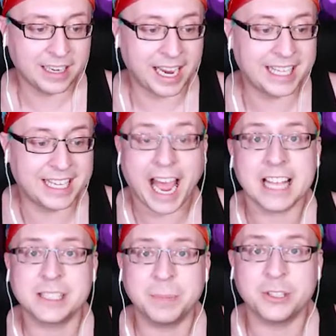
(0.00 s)
I
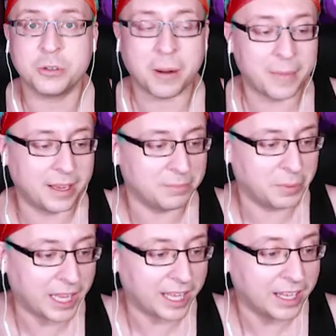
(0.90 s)
gasp and drop my
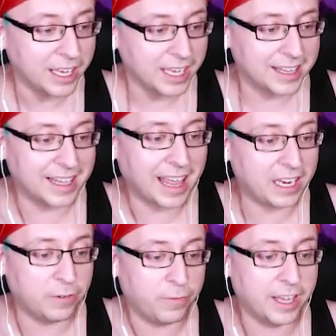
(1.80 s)
umbrella. The
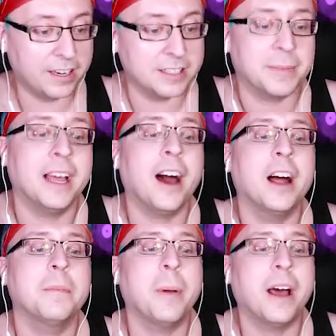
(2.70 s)
light flickers, my
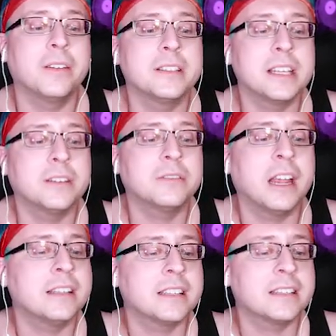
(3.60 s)
heart pounds. He
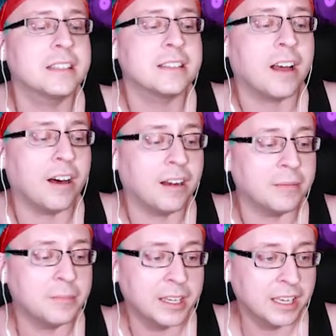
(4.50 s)
raises his
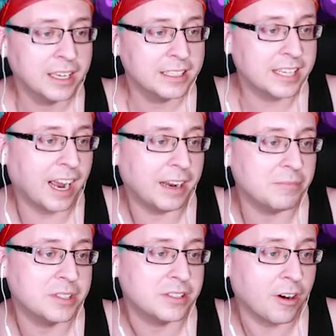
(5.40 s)
arm.
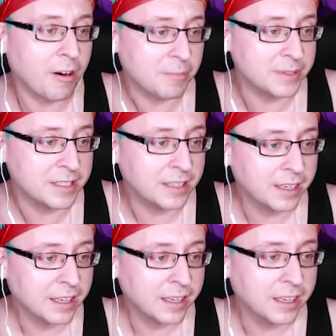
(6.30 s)
Time stops.
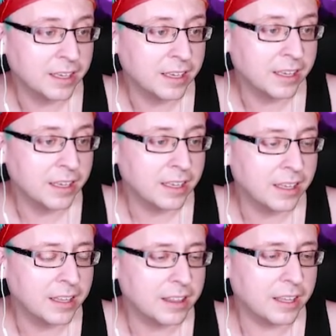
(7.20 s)

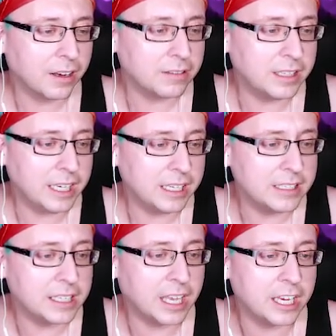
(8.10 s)
The only
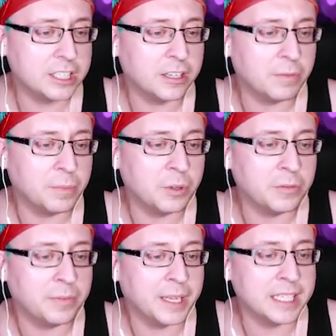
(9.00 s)
indication of
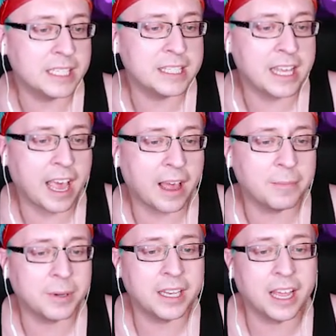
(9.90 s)
movement is the
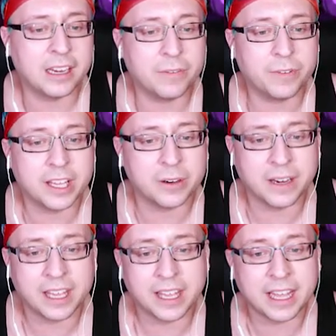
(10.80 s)
amber light
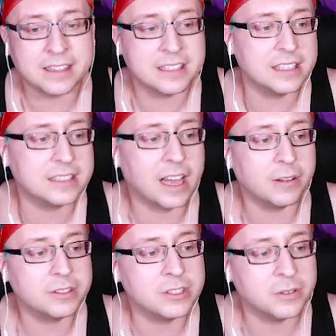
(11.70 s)
flickering against his
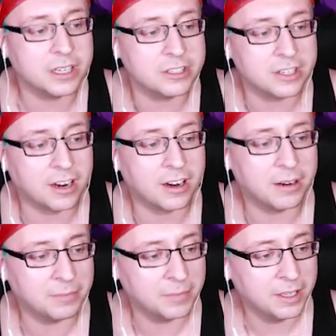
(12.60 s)
outstretched
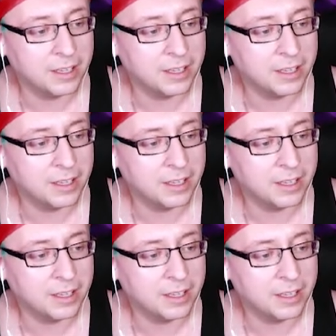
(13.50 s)
arm.